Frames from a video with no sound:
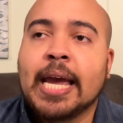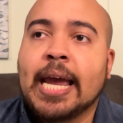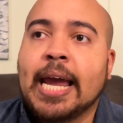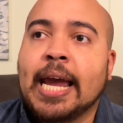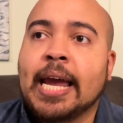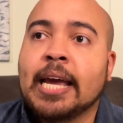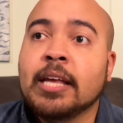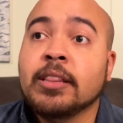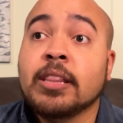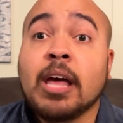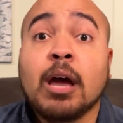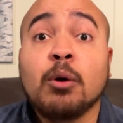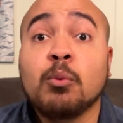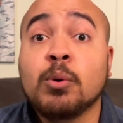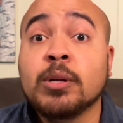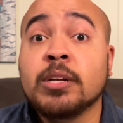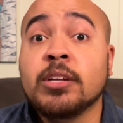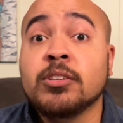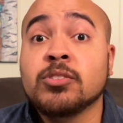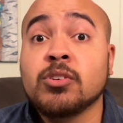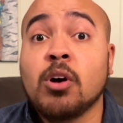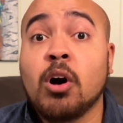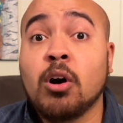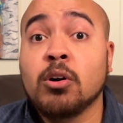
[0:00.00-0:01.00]
And that one
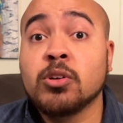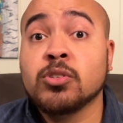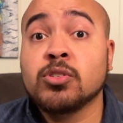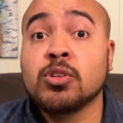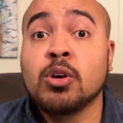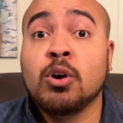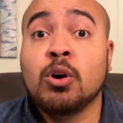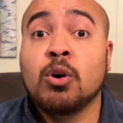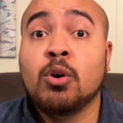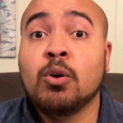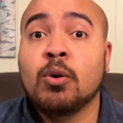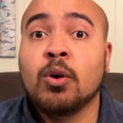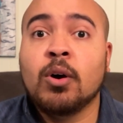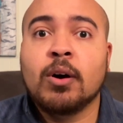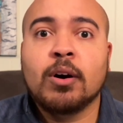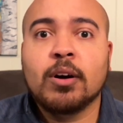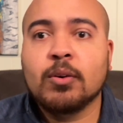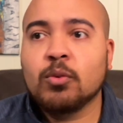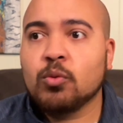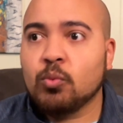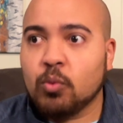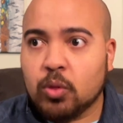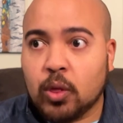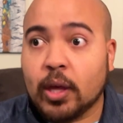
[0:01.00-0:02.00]
is also
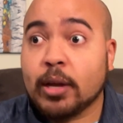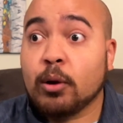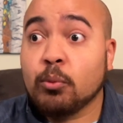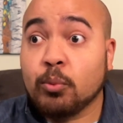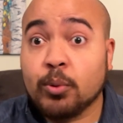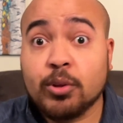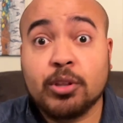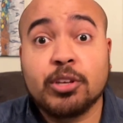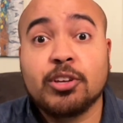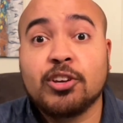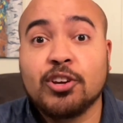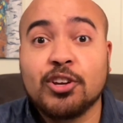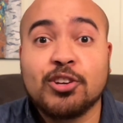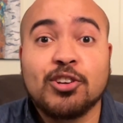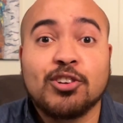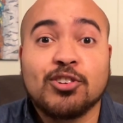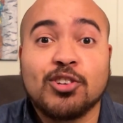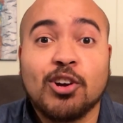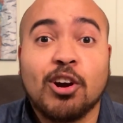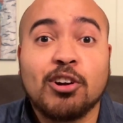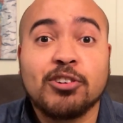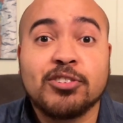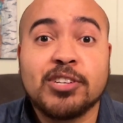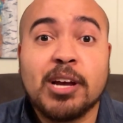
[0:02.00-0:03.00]
like a really good
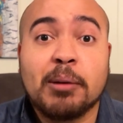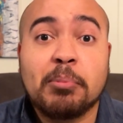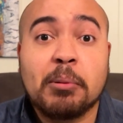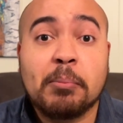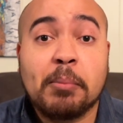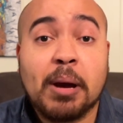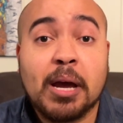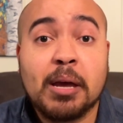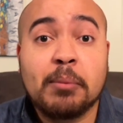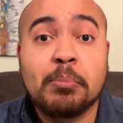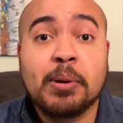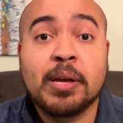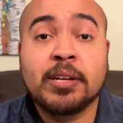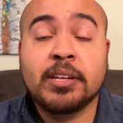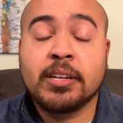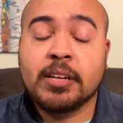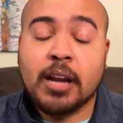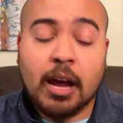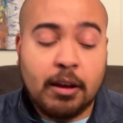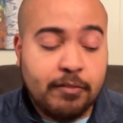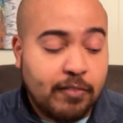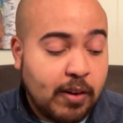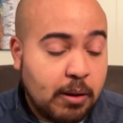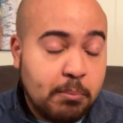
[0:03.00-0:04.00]
guitar strap in my opinion.
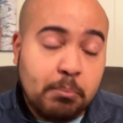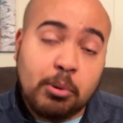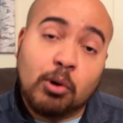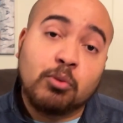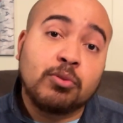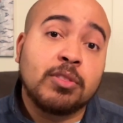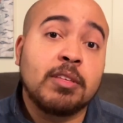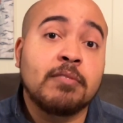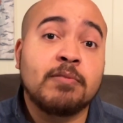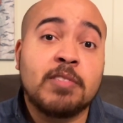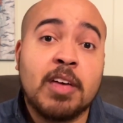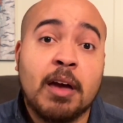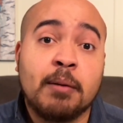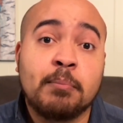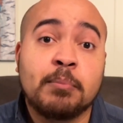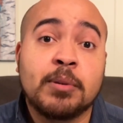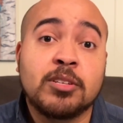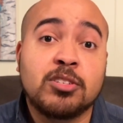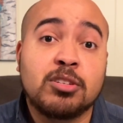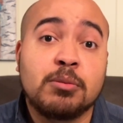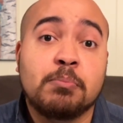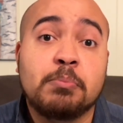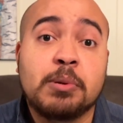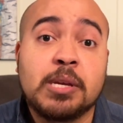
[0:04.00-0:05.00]
I find both of them
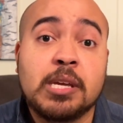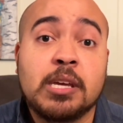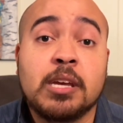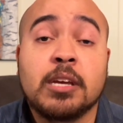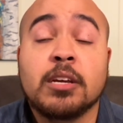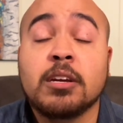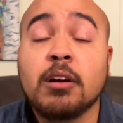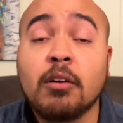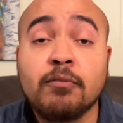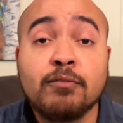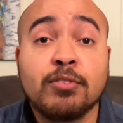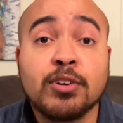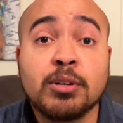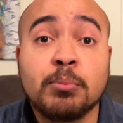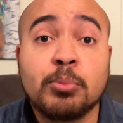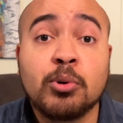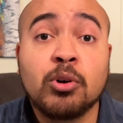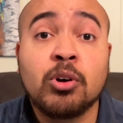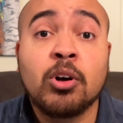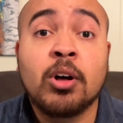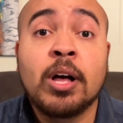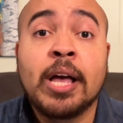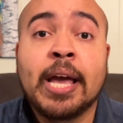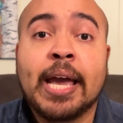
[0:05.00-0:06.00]
to be
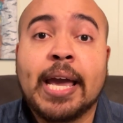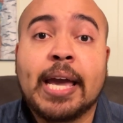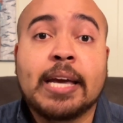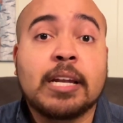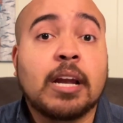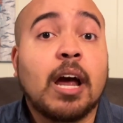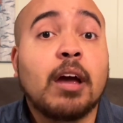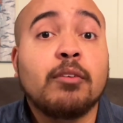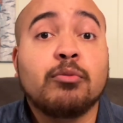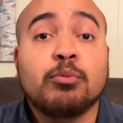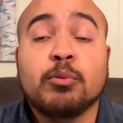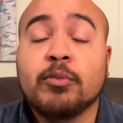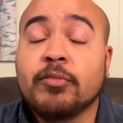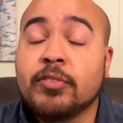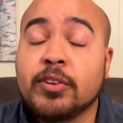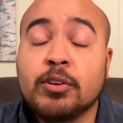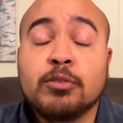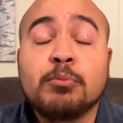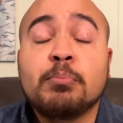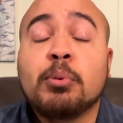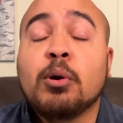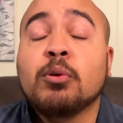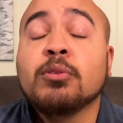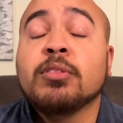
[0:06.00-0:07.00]
comfortable, and I've
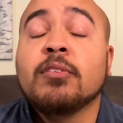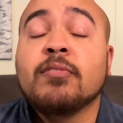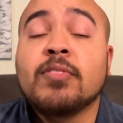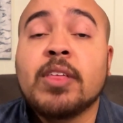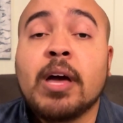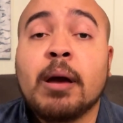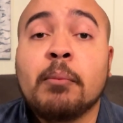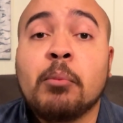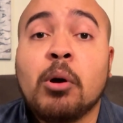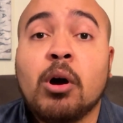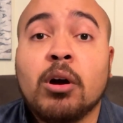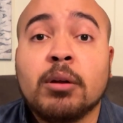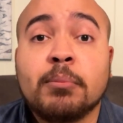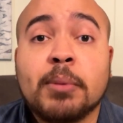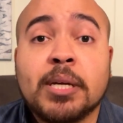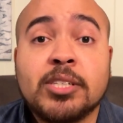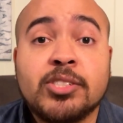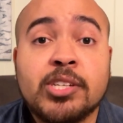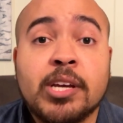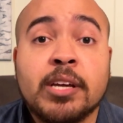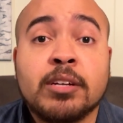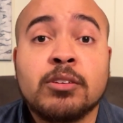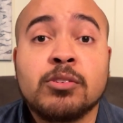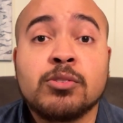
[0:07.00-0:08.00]
reviewed both of them on my
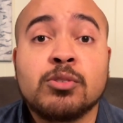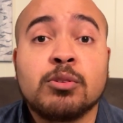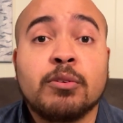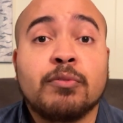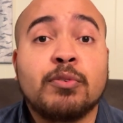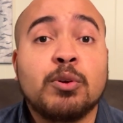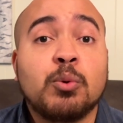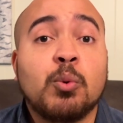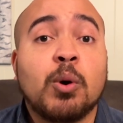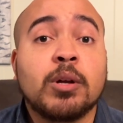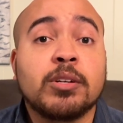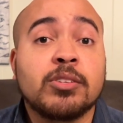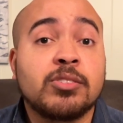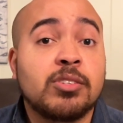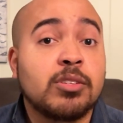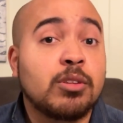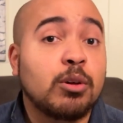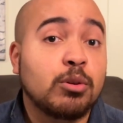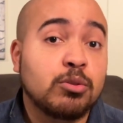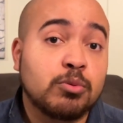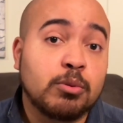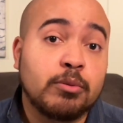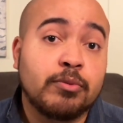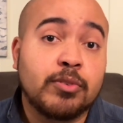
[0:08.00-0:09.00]
channel, so if you want to see
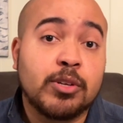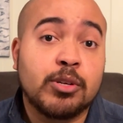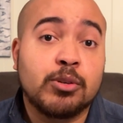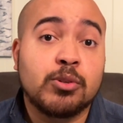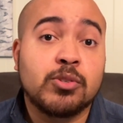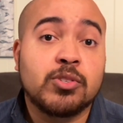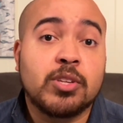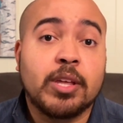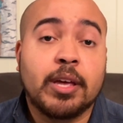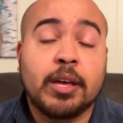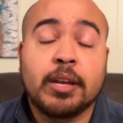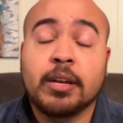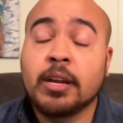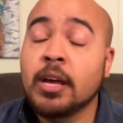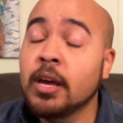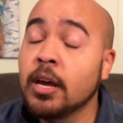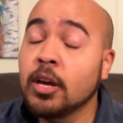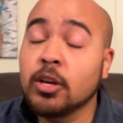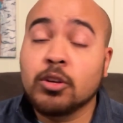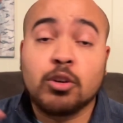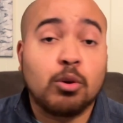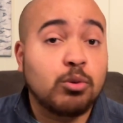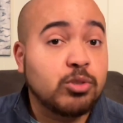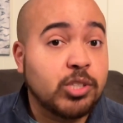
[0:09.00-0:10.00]
those reviews, then
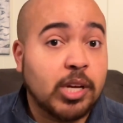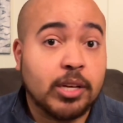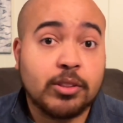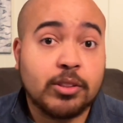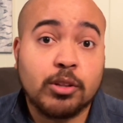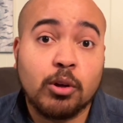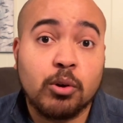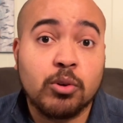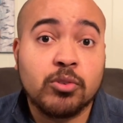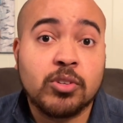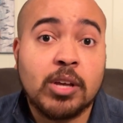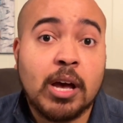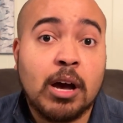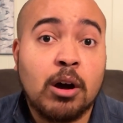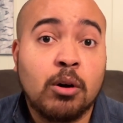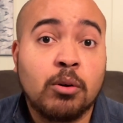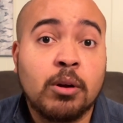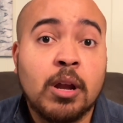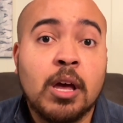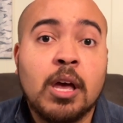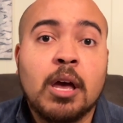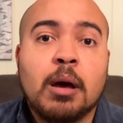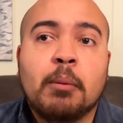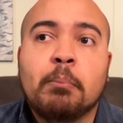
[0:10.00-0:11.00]
go check those out.
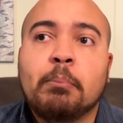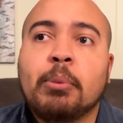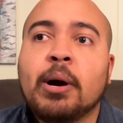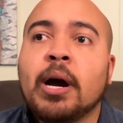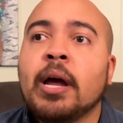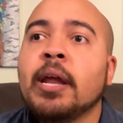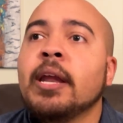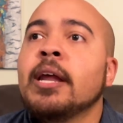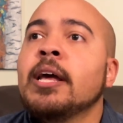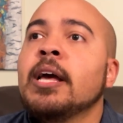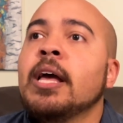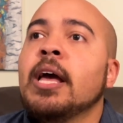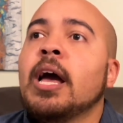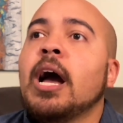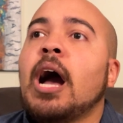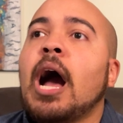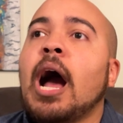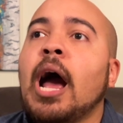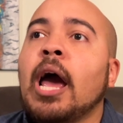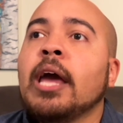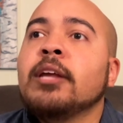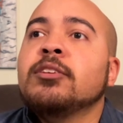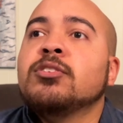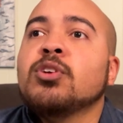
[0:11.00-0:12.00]
But
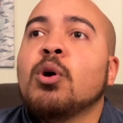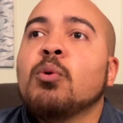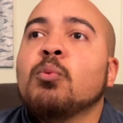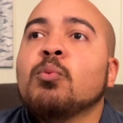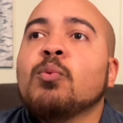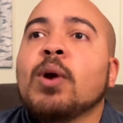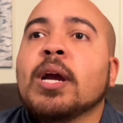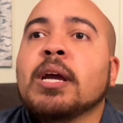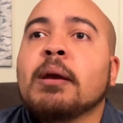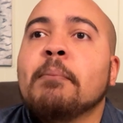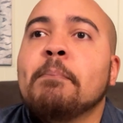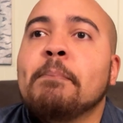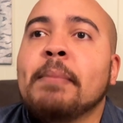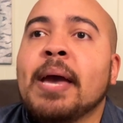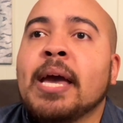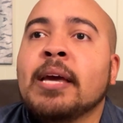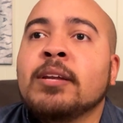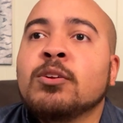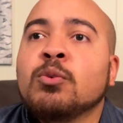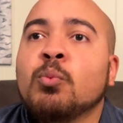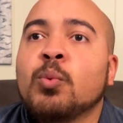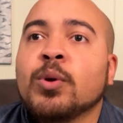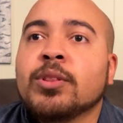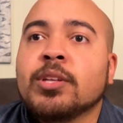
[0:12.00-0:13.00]
I don't
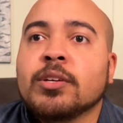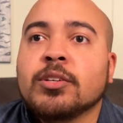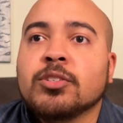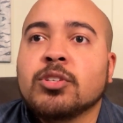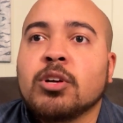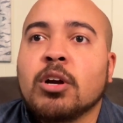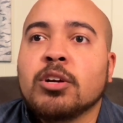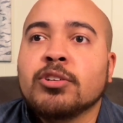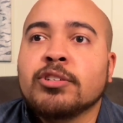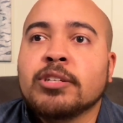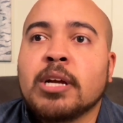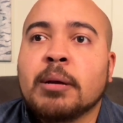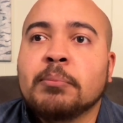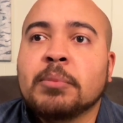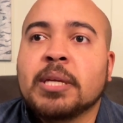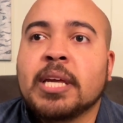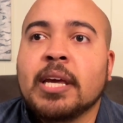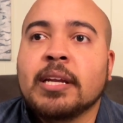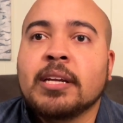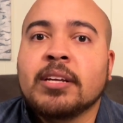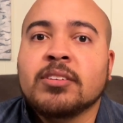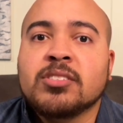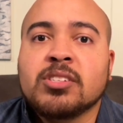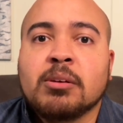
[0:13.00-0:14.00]
recommend with a guitar strap
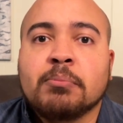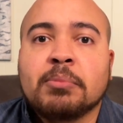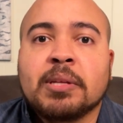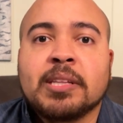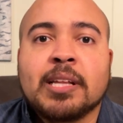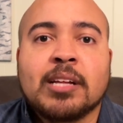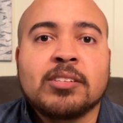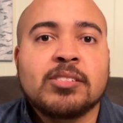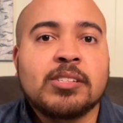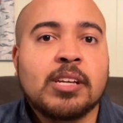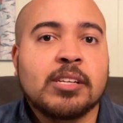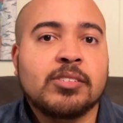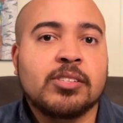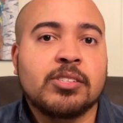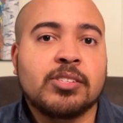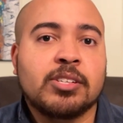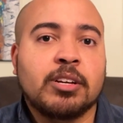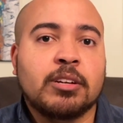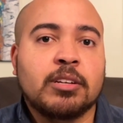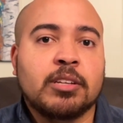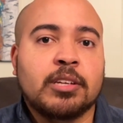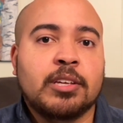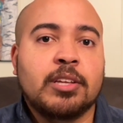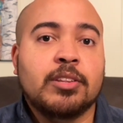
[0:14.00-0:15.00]
getting something that's
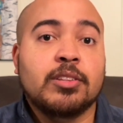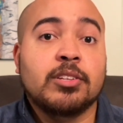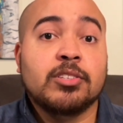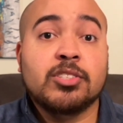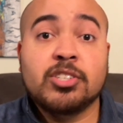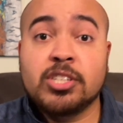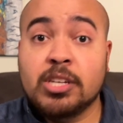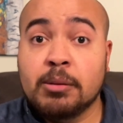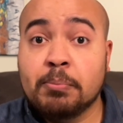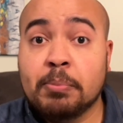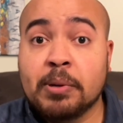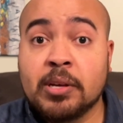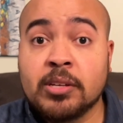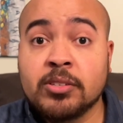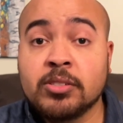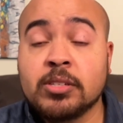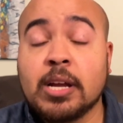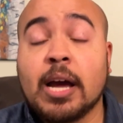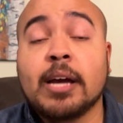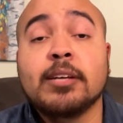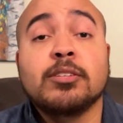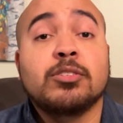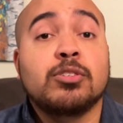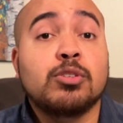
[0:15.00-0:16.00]
necessarily the cheapest.
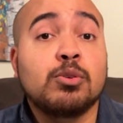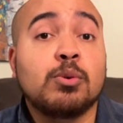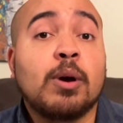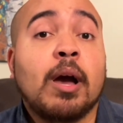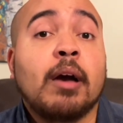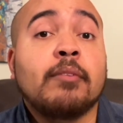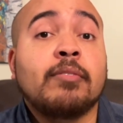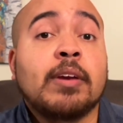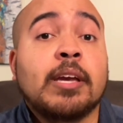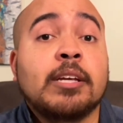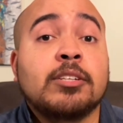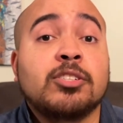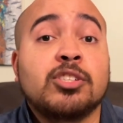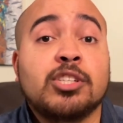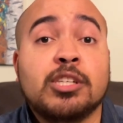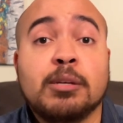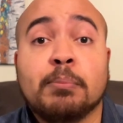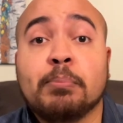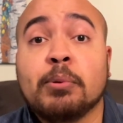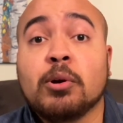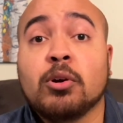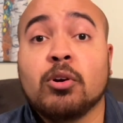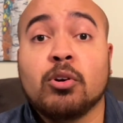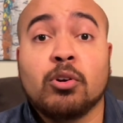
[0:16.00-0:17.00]
I do have a
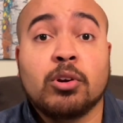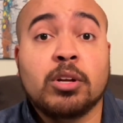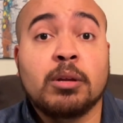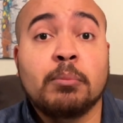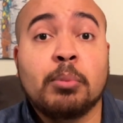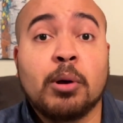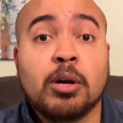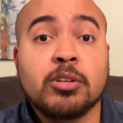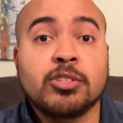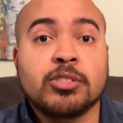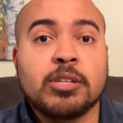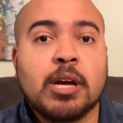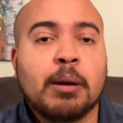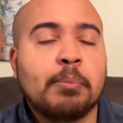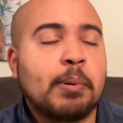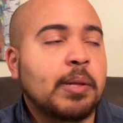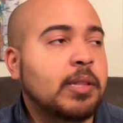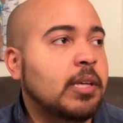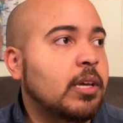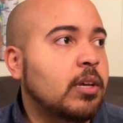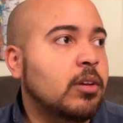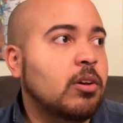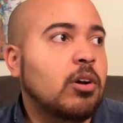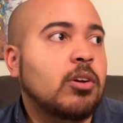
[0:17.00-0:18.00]
cheaper Ernie Ball strap. I
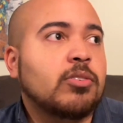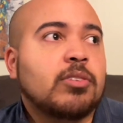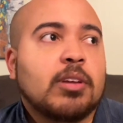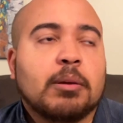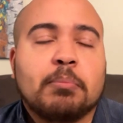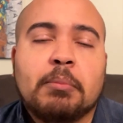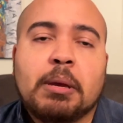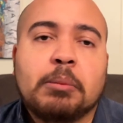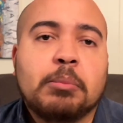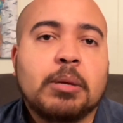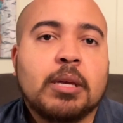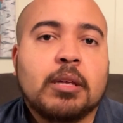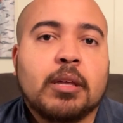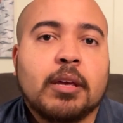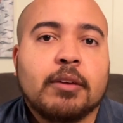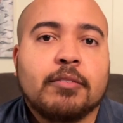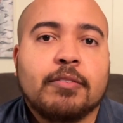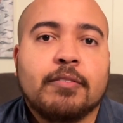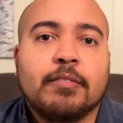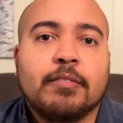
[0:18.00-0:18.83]
think it costs like maybe like